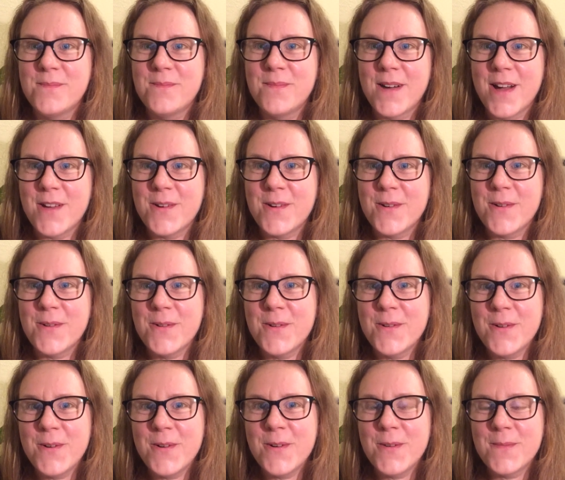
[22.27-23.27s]
by
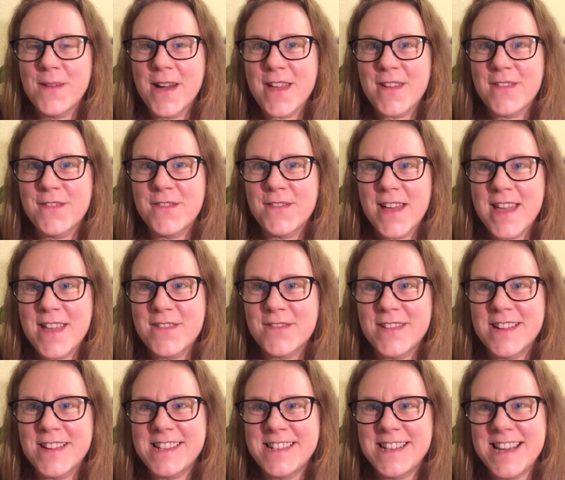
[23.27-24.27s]
all my
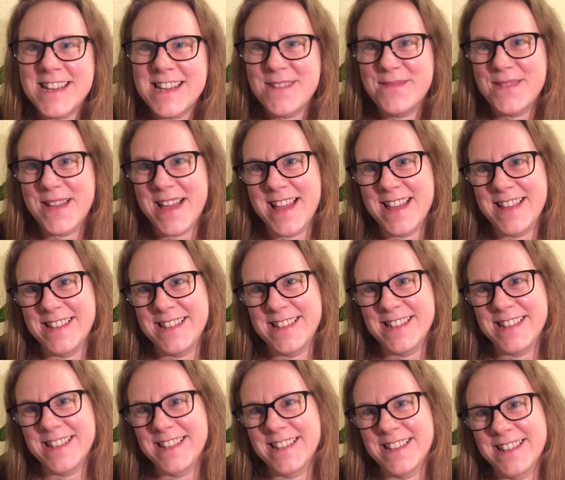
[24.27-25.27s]
favourite teddy
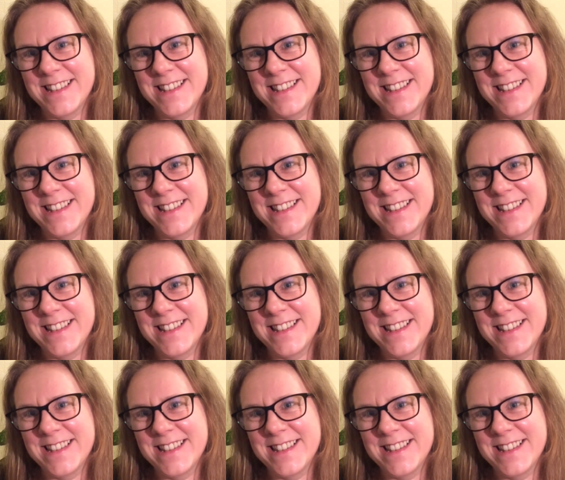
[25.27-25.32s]
bears